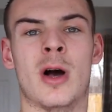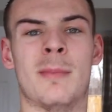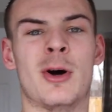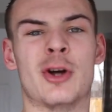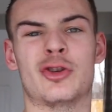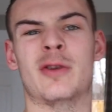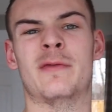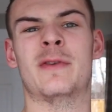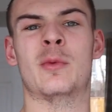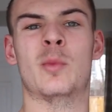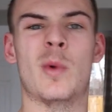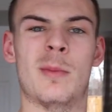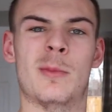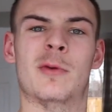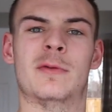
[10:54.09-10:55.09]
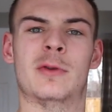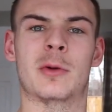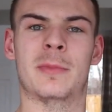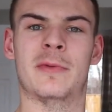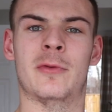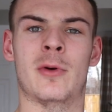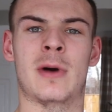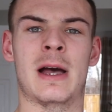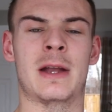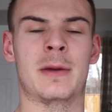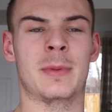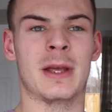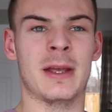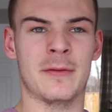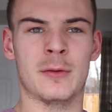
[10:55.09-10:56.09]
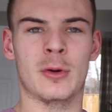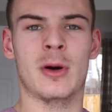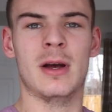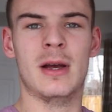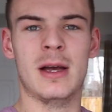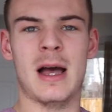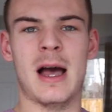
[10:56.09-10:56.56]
I might try and film one more vlog beforehand, but if not,